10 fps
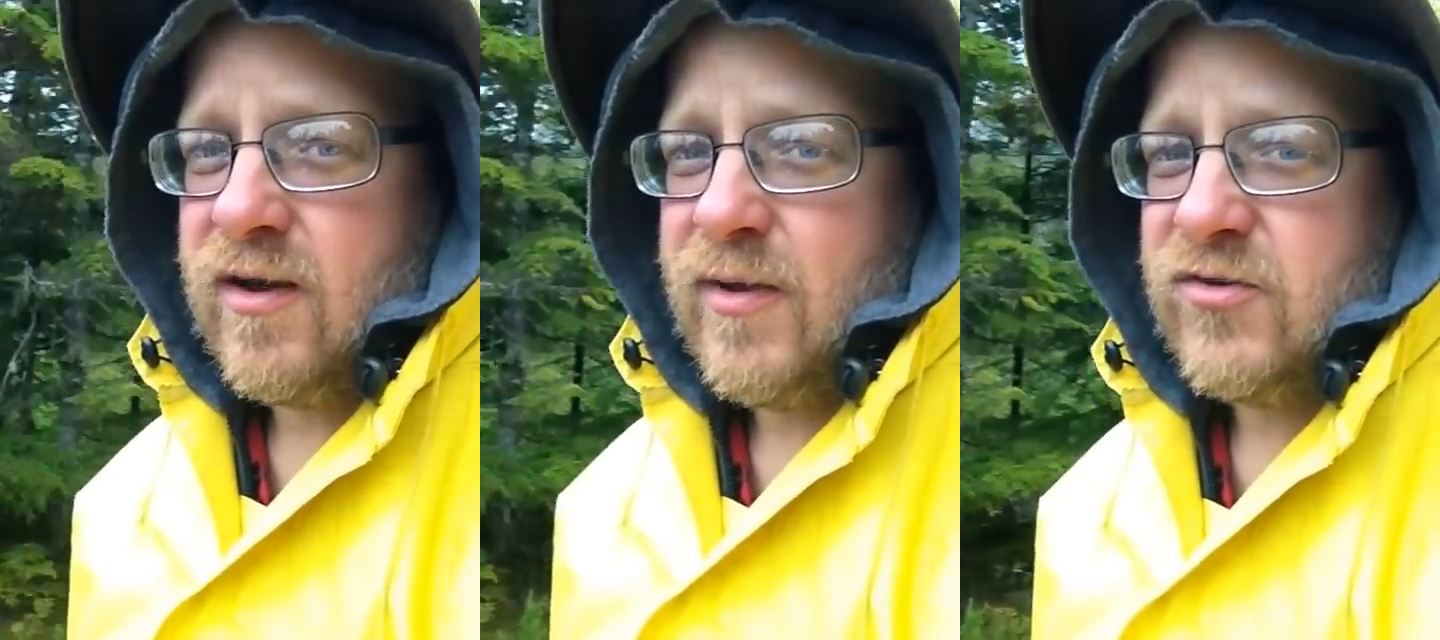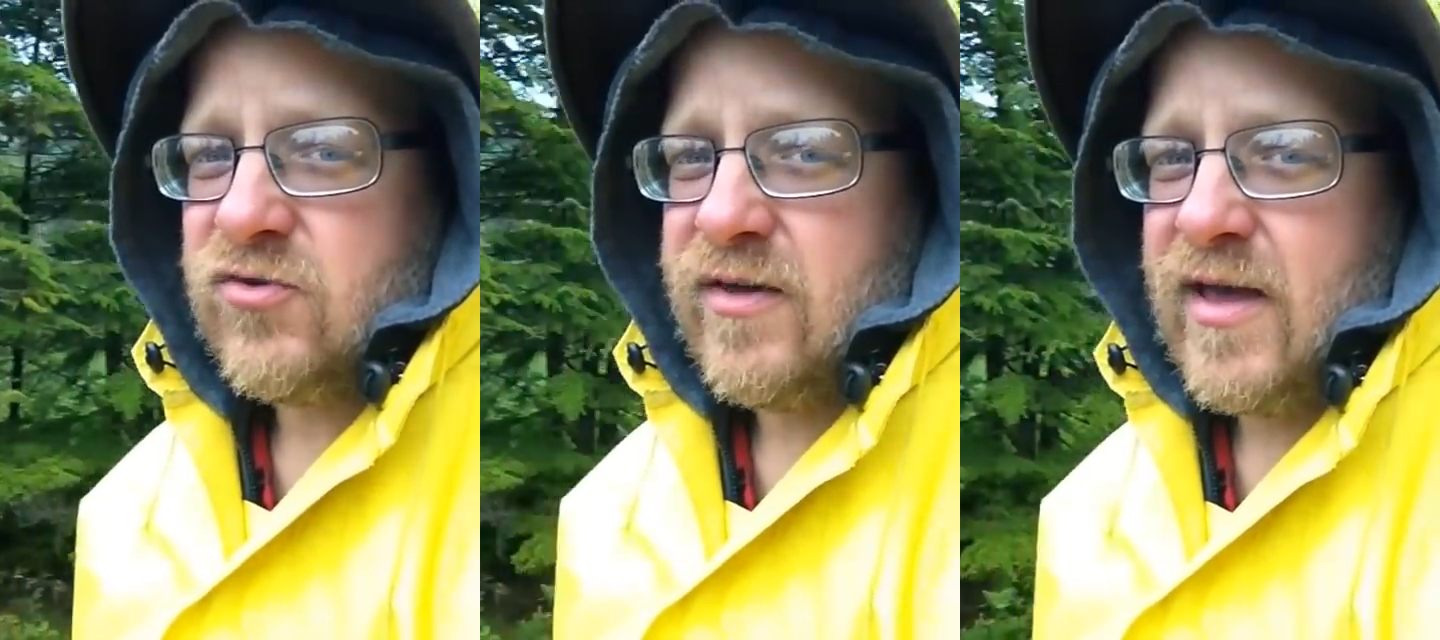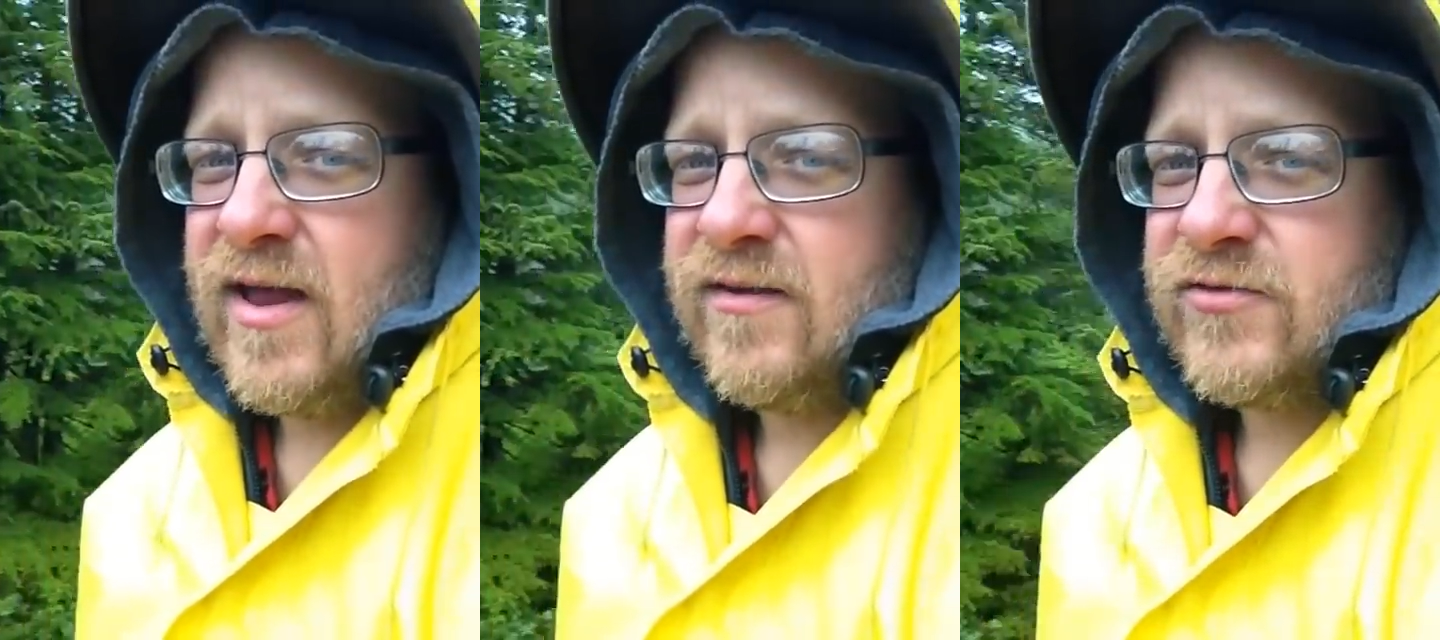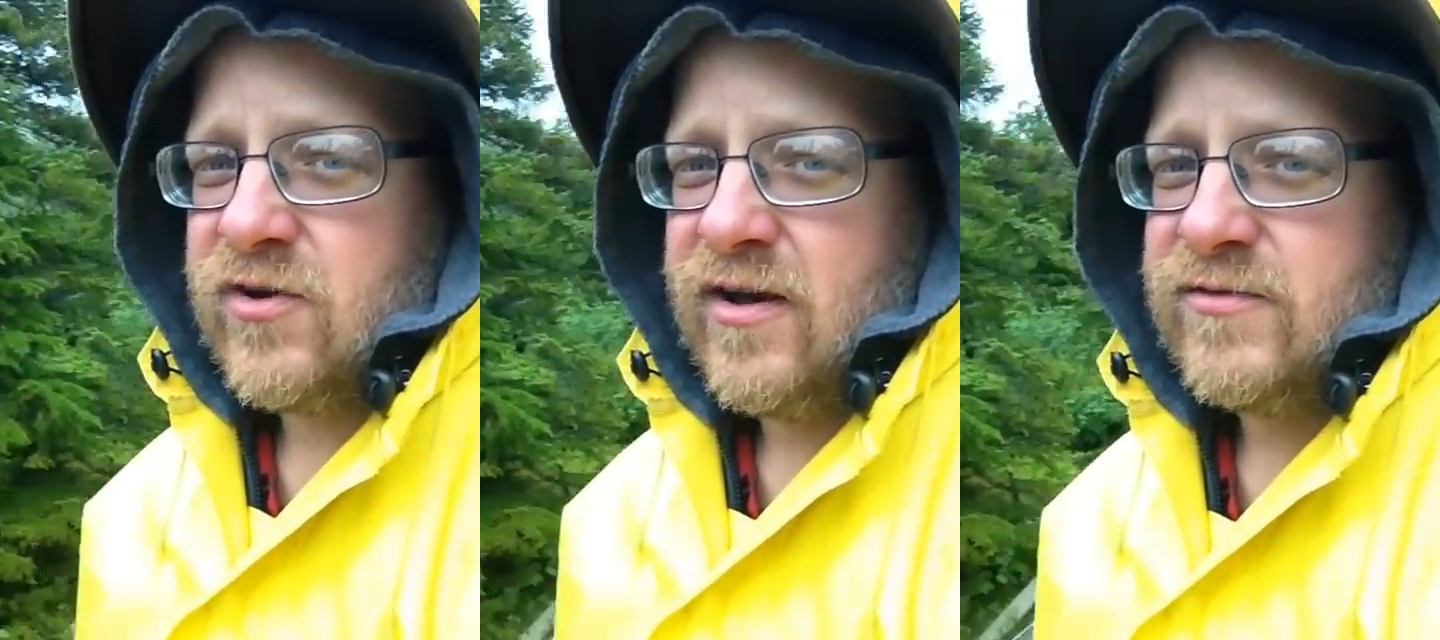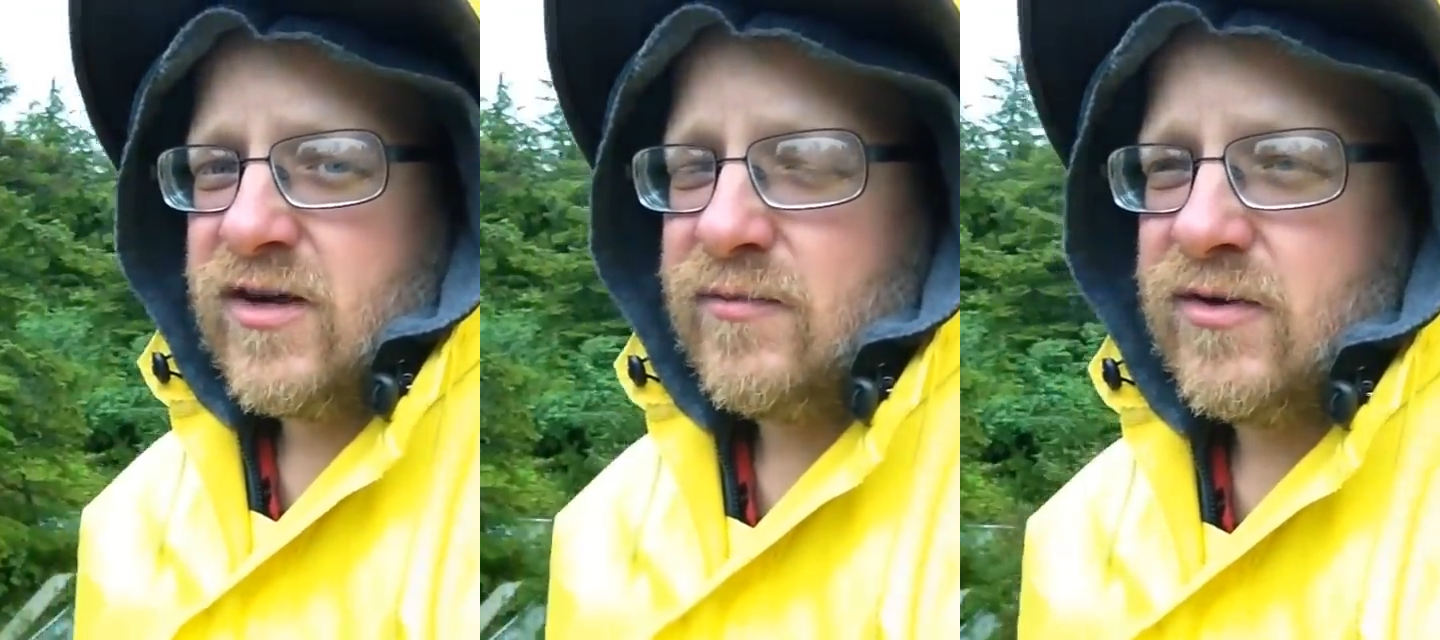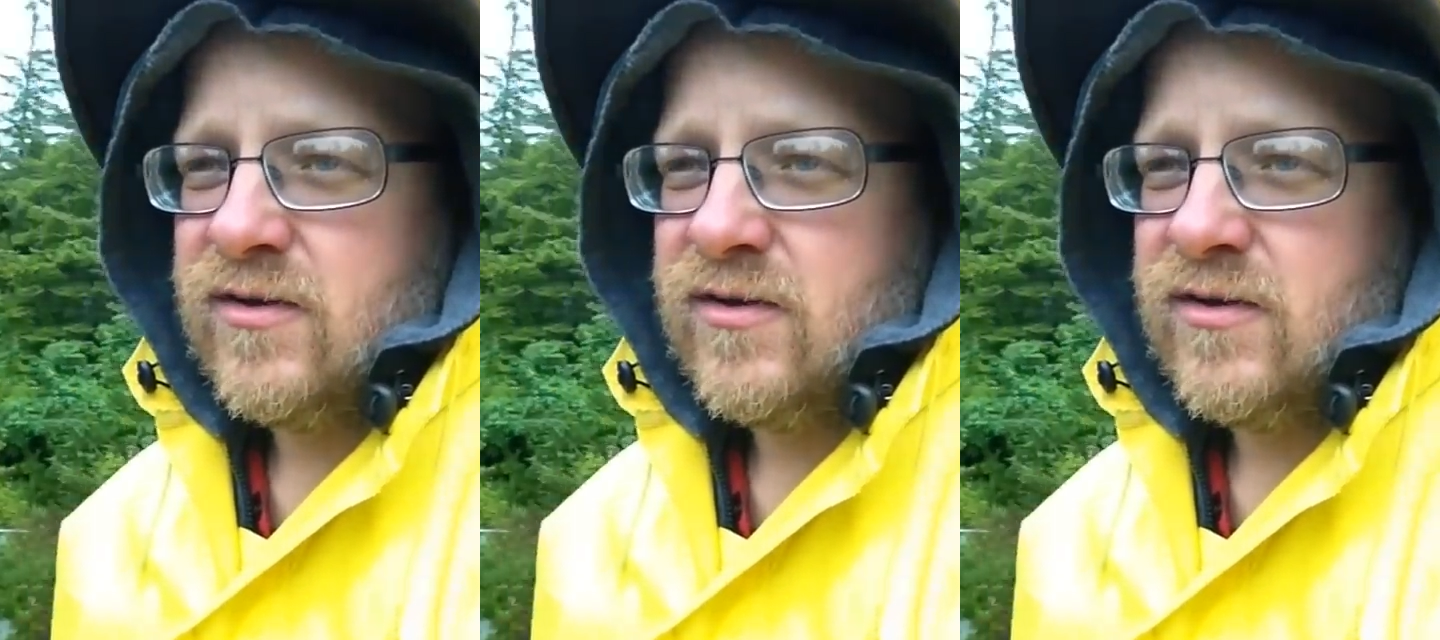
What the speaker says: and I may try that after I have time